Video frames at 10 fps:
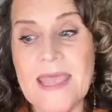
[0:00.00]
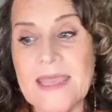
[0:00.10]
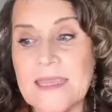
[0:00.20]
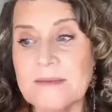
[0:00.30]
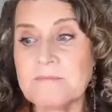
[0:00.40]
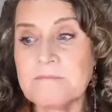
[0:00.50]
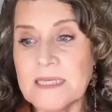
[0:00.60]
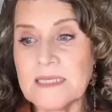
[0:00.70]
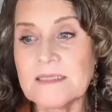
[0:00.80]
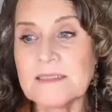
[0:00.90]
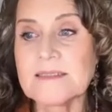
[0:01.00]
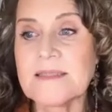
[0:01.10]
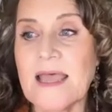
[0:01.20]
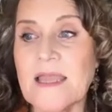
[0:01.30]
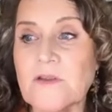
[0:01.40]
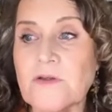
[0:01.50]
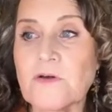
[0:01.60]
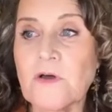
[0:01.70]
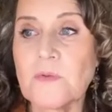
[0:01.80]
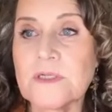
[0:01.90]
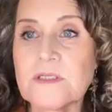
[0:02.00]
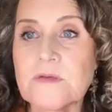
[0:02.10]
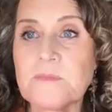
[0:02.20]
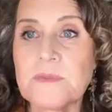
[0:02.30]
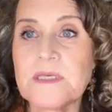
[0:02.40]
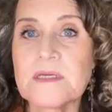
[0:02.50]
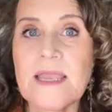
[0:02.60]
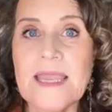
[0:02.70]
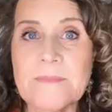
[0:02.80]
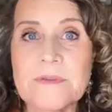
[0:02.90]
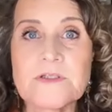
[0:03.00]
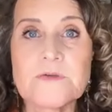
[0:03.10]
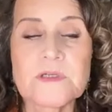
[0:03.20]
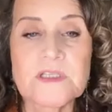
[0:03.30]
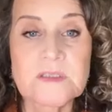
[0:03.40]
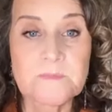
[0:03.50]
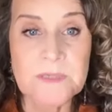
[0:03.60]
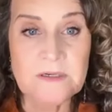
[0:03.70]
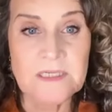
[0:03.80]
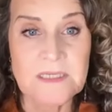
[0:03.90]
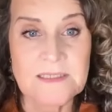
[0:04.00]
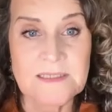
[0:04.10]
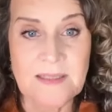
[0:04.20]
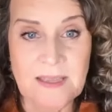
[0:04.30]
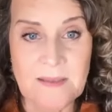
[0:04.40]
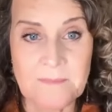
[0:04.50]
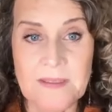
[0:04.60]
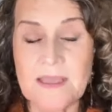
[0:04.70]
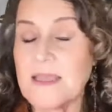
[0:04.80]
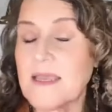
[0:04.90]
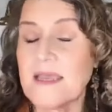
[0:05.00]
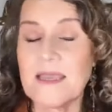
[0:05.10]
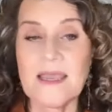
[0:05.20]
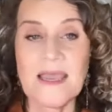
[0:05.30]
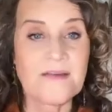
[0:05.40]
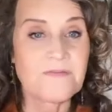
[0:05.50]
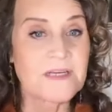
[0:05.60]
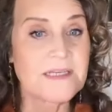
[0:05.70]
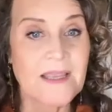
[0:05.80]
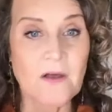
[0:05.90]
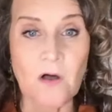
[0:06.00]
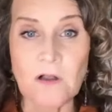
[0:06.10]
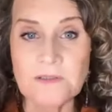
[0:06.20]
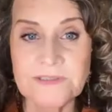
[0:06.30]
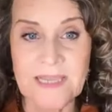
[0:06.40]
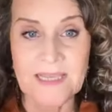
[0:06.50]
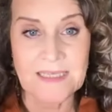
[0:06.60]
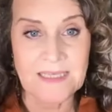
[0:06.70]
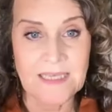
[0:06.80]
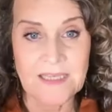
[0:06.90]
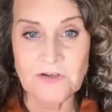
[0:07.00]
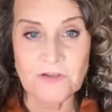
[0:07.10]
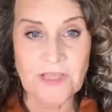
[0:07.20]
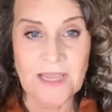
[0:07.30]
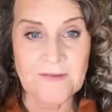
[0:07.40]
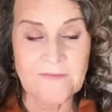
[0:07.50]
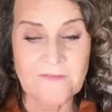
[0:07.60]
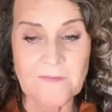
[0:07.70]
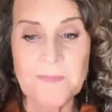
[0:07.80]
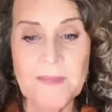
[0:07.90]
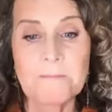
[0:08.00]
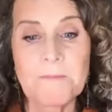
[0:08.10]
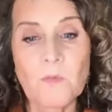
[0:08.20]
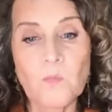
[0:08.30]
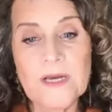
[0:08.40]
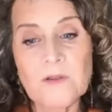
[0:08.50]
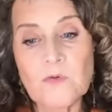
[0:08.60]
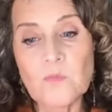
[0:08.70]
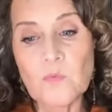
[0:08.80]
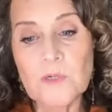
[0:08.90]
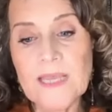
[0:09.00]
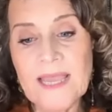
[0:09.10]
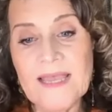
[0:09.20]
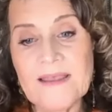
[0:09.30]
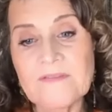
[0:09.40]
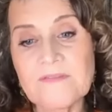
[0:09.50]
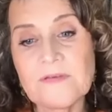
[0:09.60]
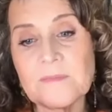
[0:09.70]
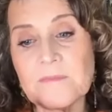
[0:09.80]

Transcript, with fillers: It means that you're going to be able to experience them every day, all day in your life, but where you would have